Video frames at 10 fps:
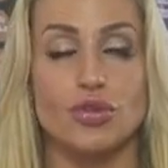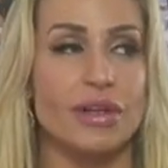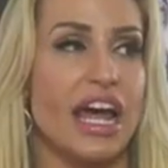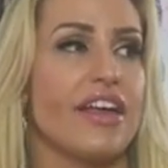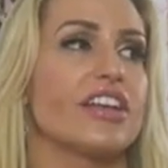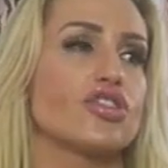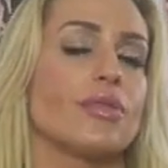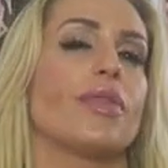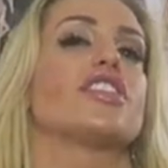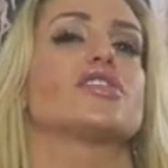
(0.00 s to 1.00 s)
something like that,
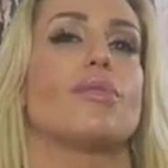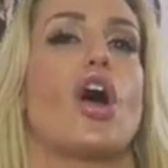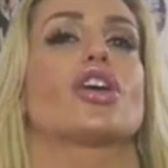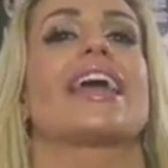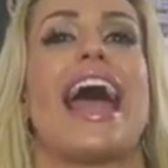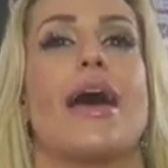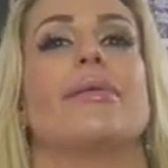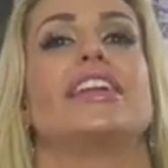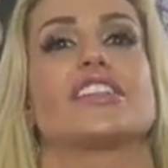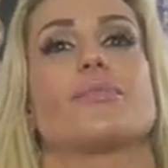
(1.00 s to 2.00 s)
something that's more
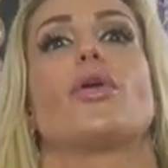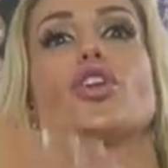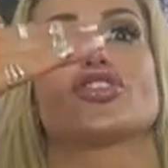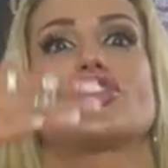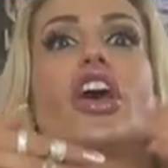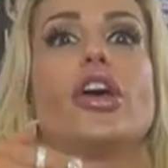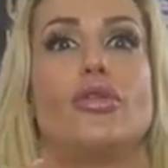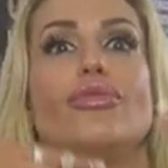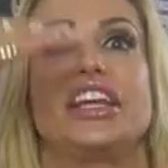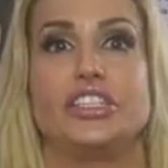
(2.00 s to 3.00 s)
calming as opposed
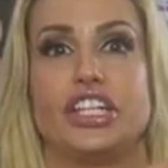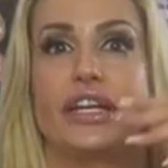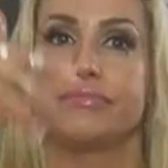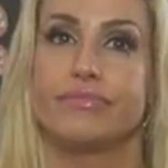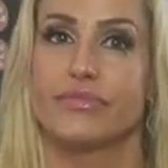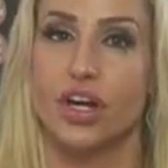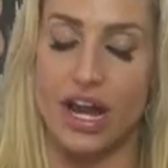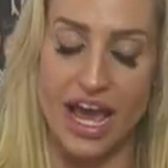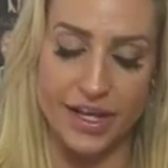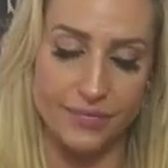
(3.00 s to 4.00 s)
to reaching,
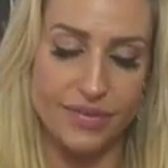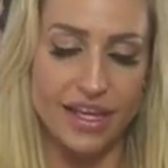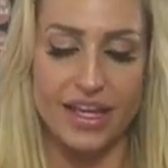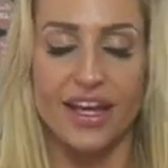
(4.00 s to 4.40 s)
alright?